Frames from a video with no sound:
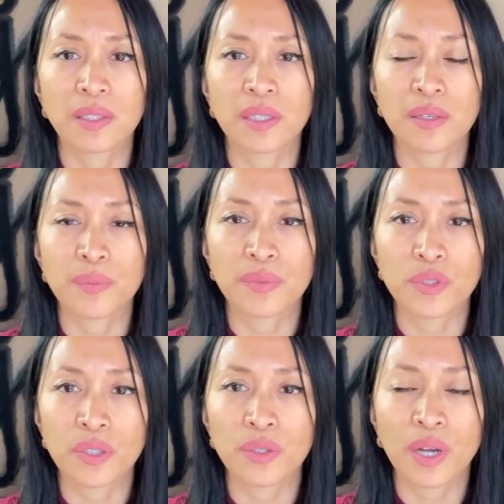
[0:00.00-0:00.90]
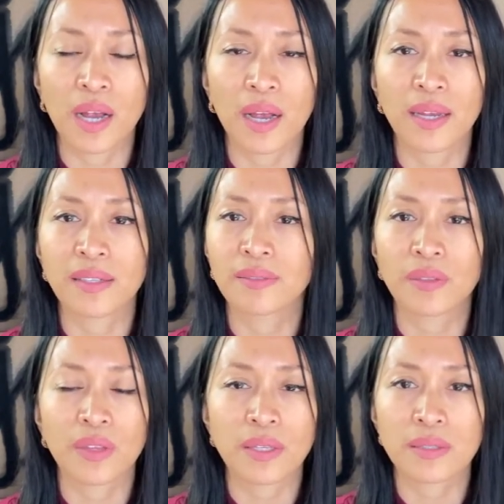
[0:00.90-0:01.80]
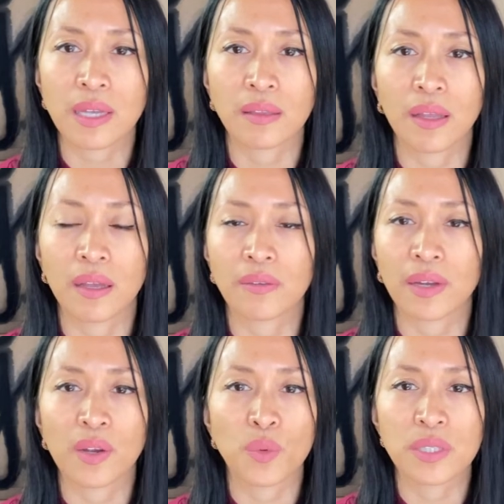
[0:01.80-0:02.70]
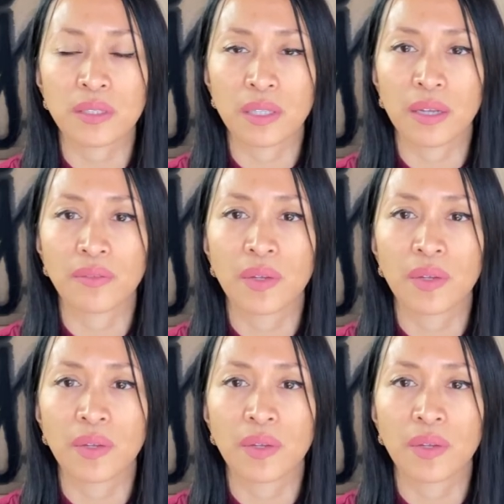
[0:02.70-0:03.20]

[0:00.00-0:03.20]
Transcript: in junior high. Things I love. I always love,